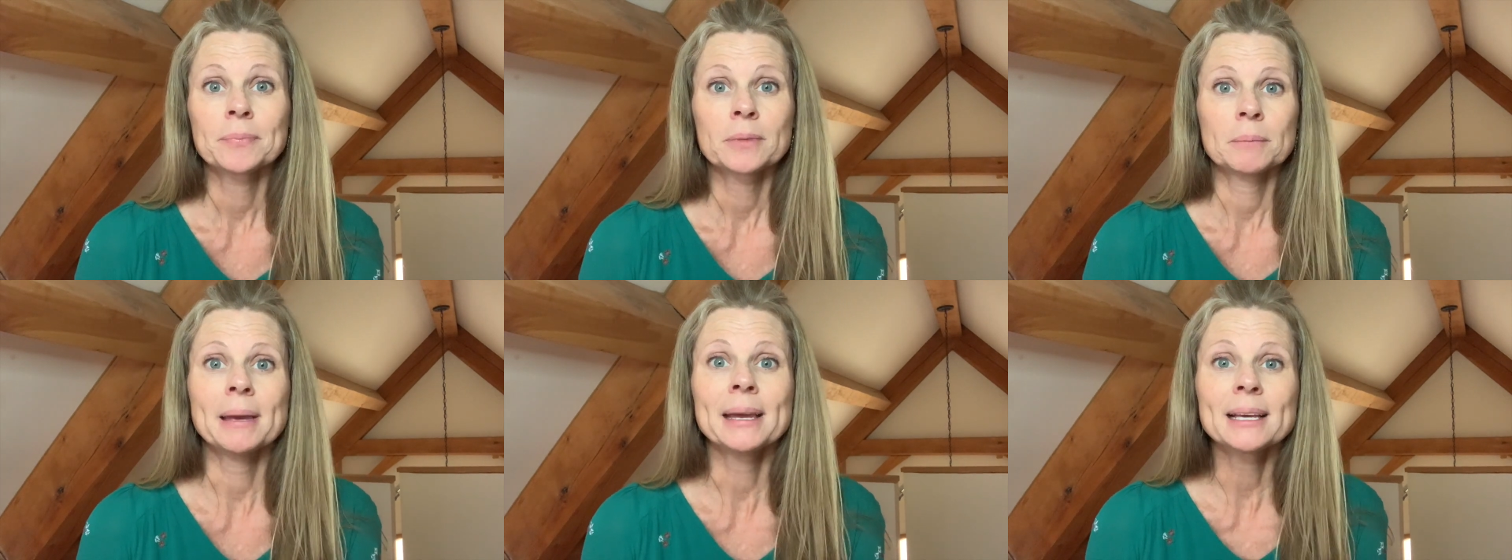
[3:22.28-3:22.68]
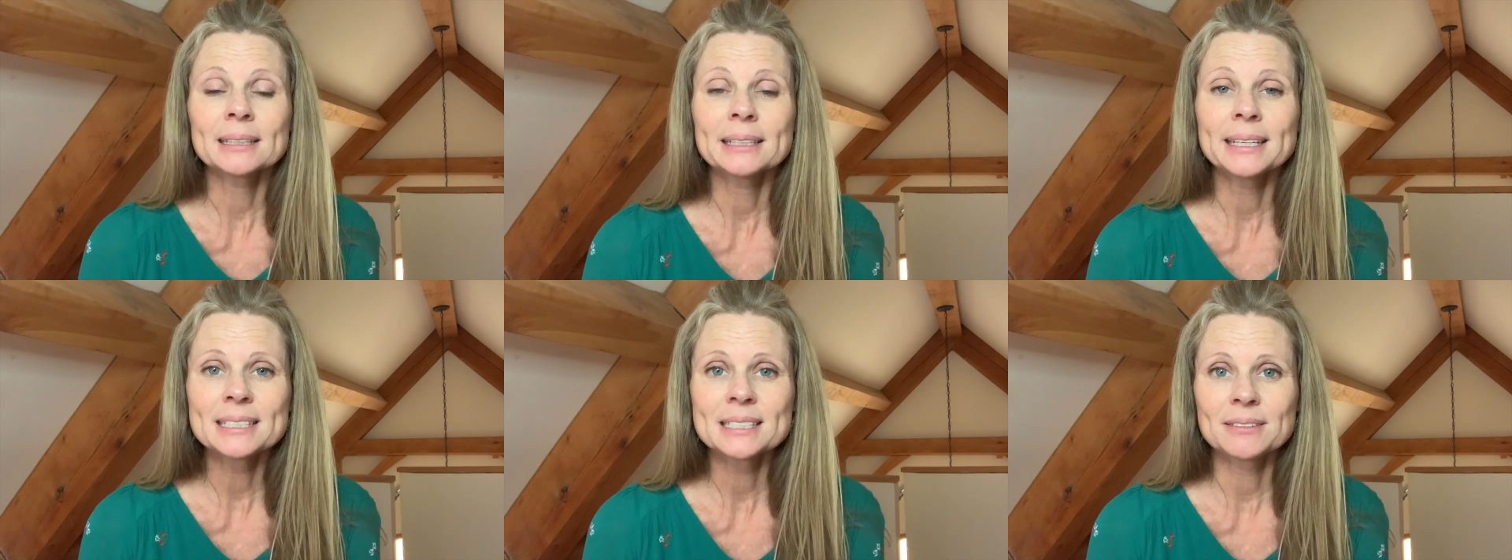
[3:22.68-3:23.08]
Make a
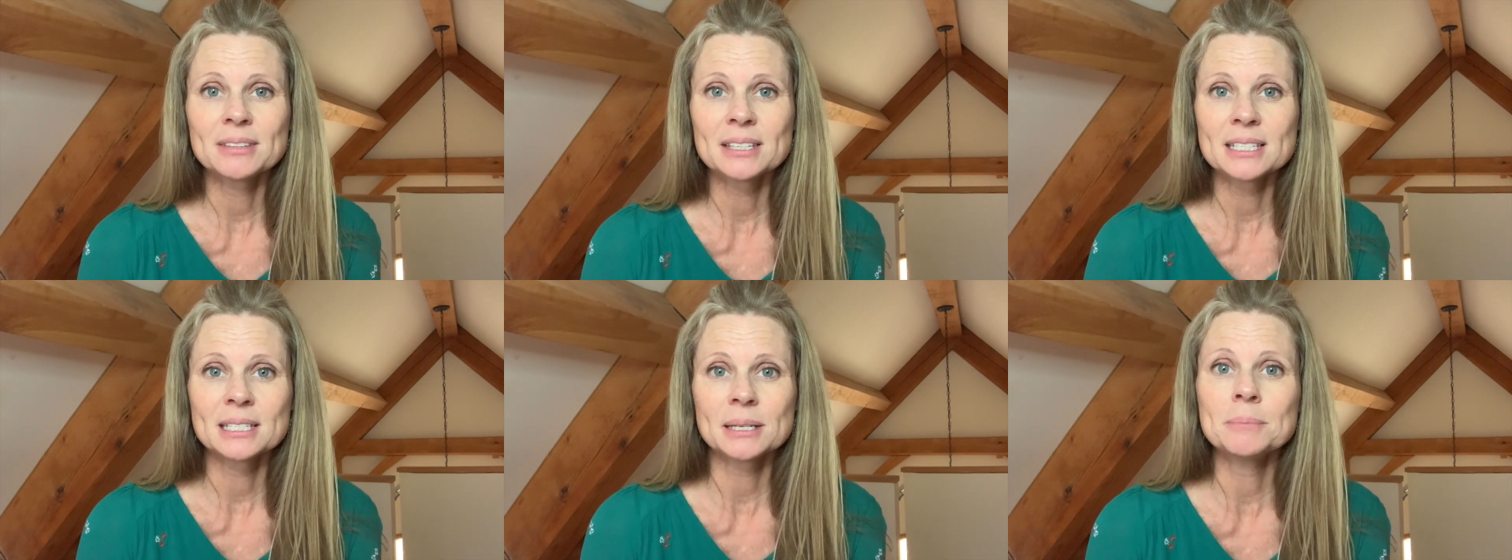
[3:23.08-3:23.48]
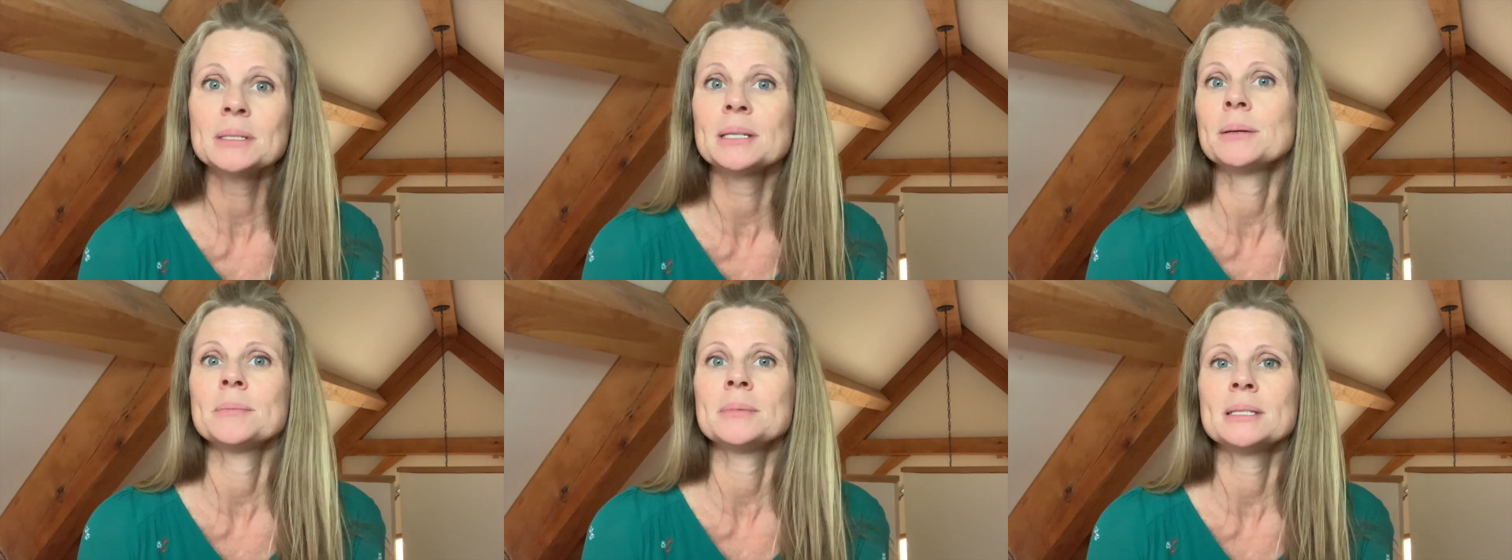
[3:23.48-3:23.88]
list of the
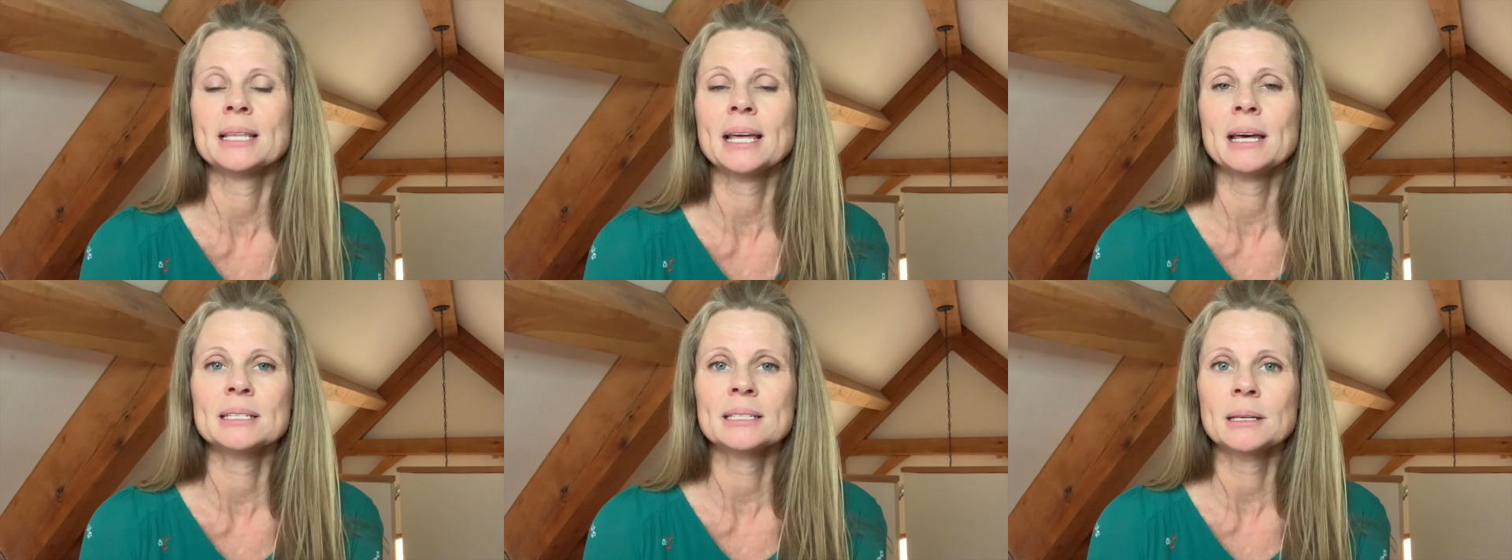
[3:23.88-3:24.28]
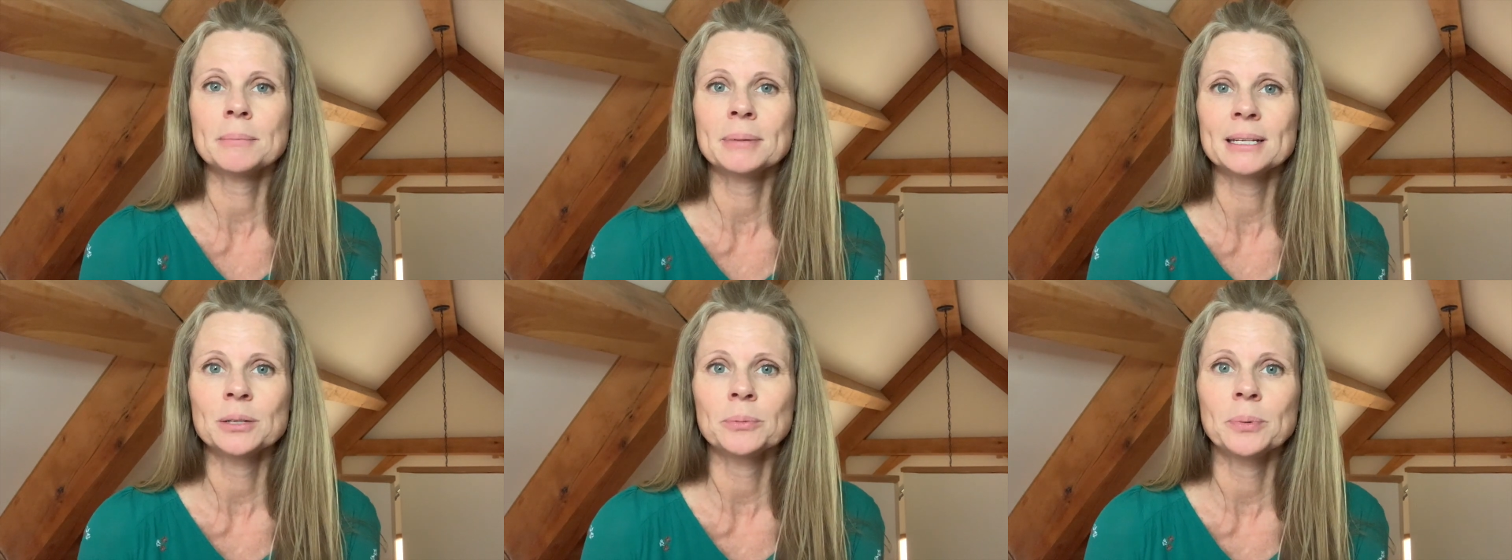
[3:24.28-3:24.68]
symptoms that
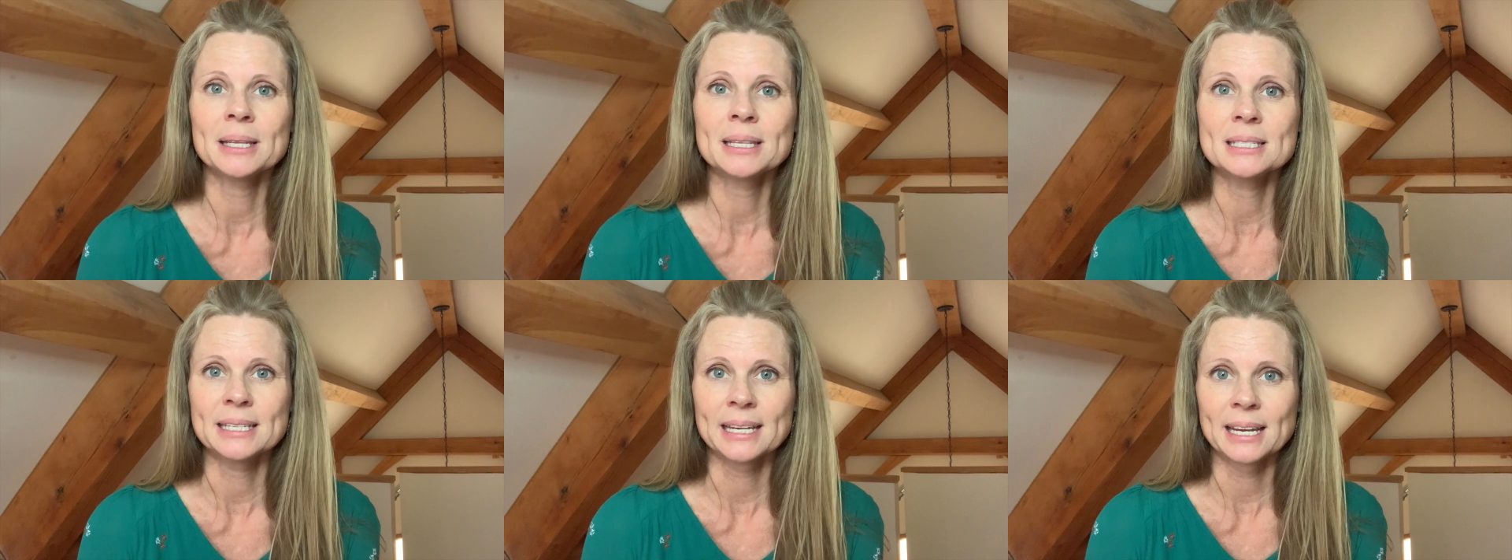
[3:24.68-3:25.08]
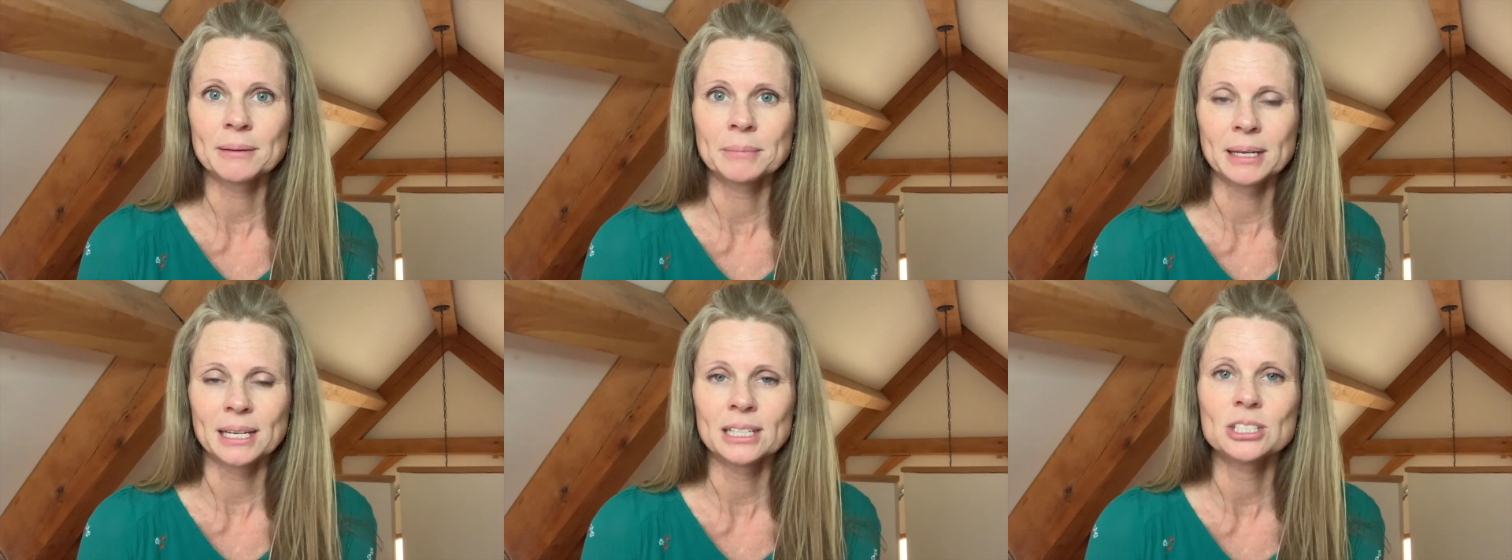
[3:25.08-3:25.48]
somebody with
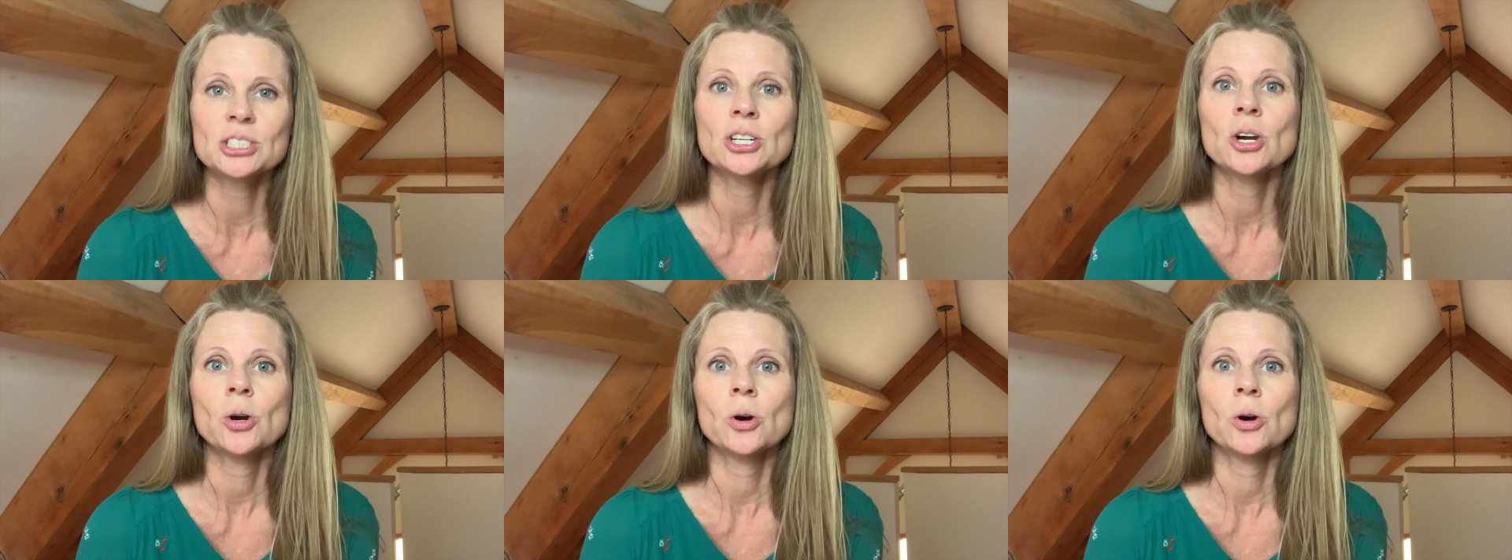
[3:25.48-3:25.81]
damage